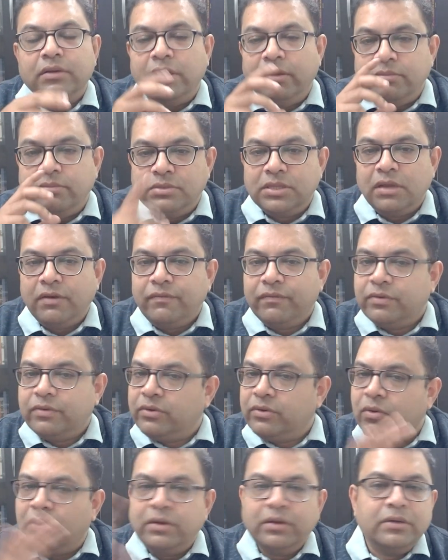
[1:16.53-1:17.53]
himself
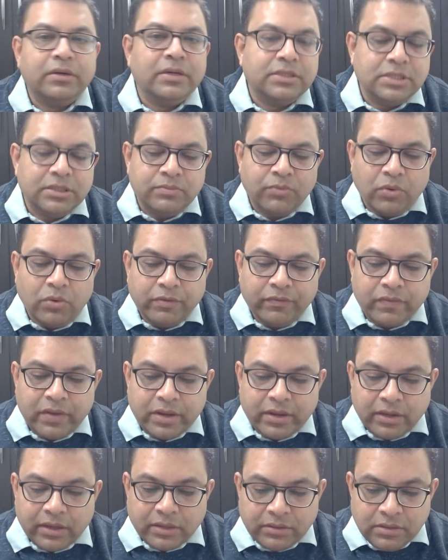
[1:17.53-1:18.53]
nor does he
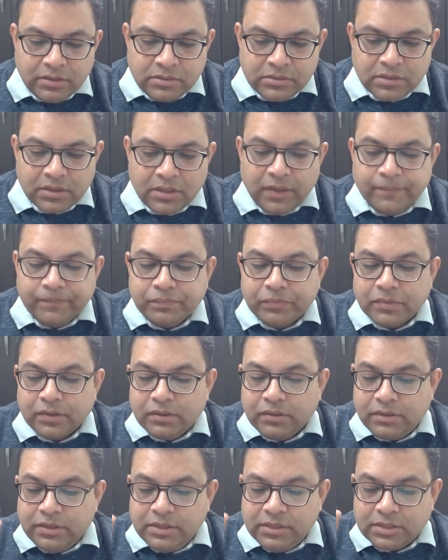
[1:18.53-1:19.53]
mortify others
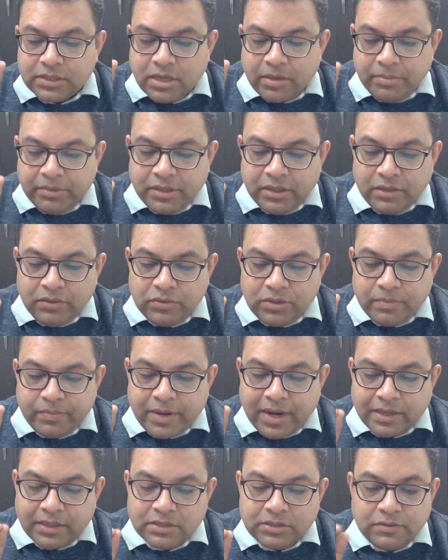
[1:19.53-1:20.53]
he is committed to the
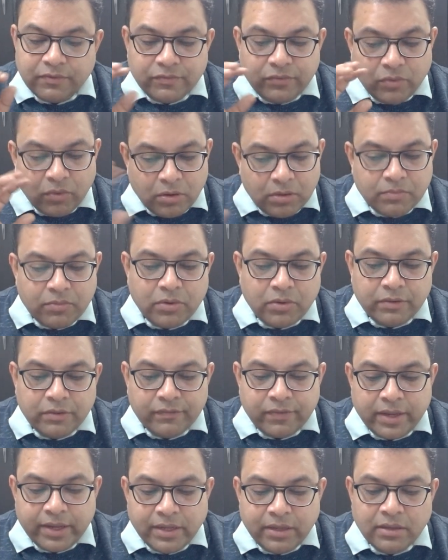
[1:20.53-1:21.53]
practice of not
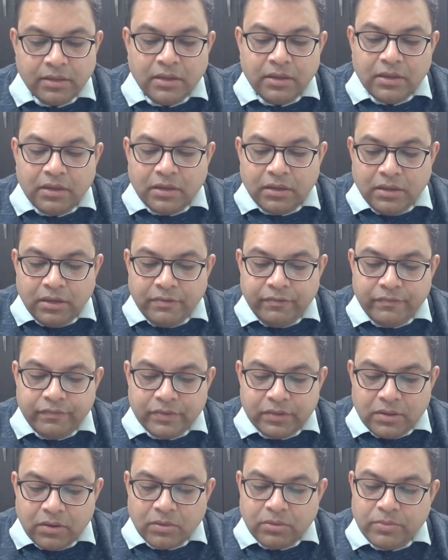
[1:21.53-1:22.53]
mortifying live
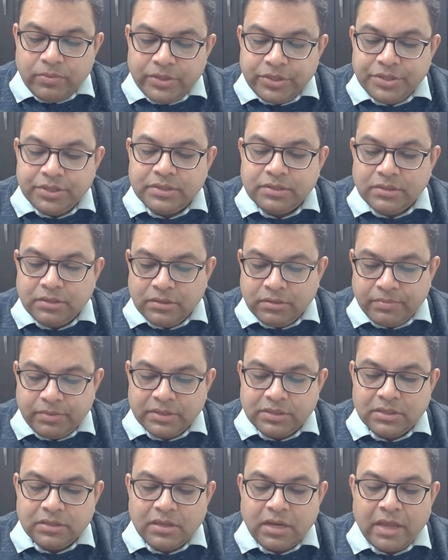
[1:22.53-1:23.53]
without wishes in the
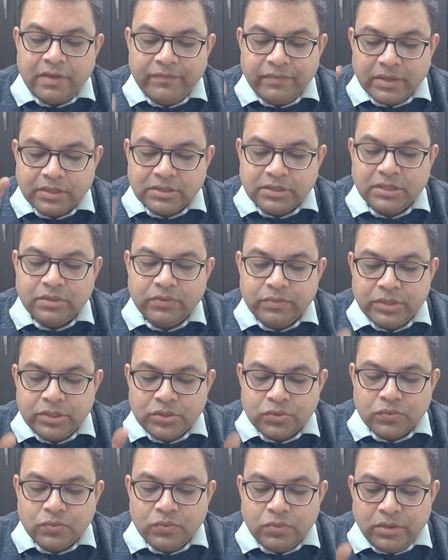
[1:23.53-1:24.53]
present life
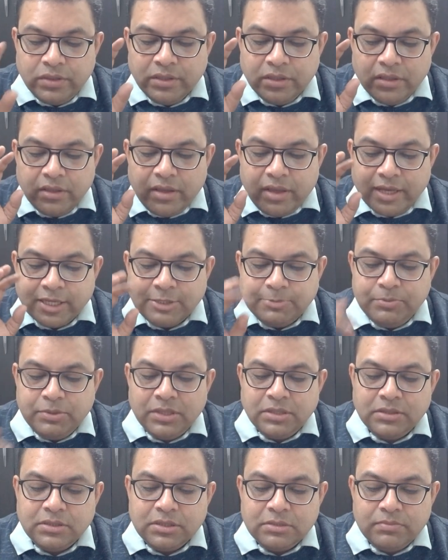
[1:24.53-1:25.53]
extinguished cooled
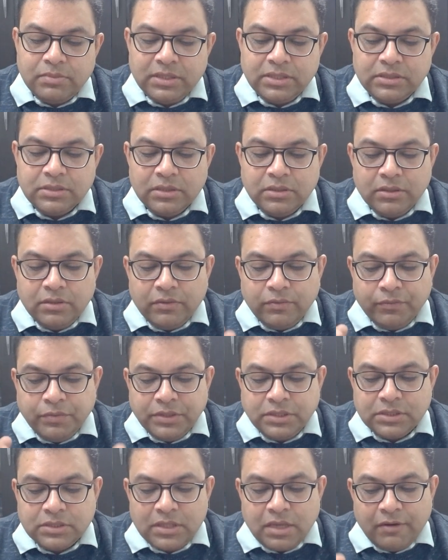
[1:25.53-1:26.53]
experiences bliss,
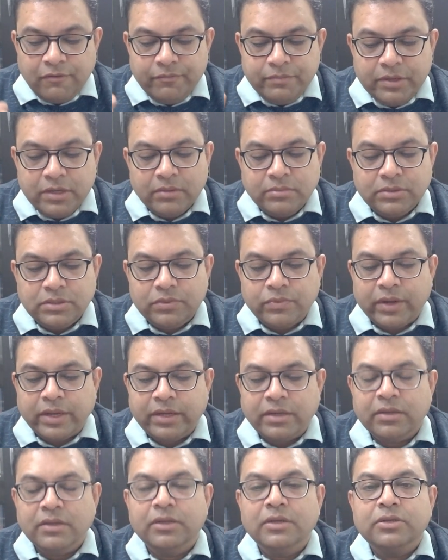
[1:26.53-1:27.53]
which self becomes
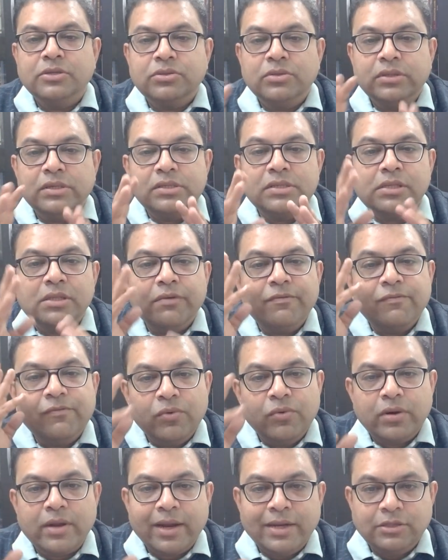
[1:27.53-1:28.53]
divine. So these are the
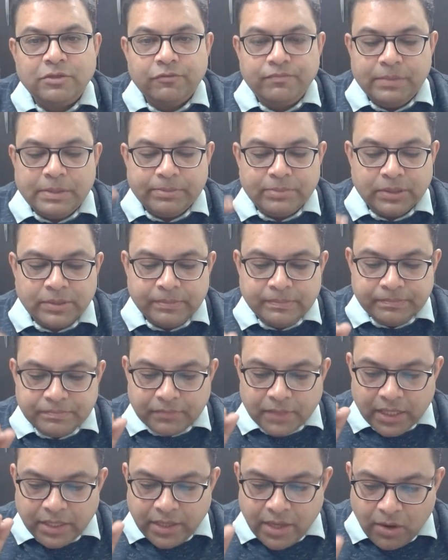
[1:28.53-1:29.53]
four kinds of people.
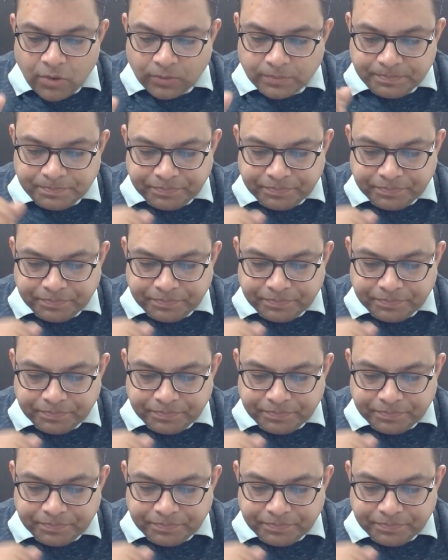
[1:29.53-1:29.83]
Now,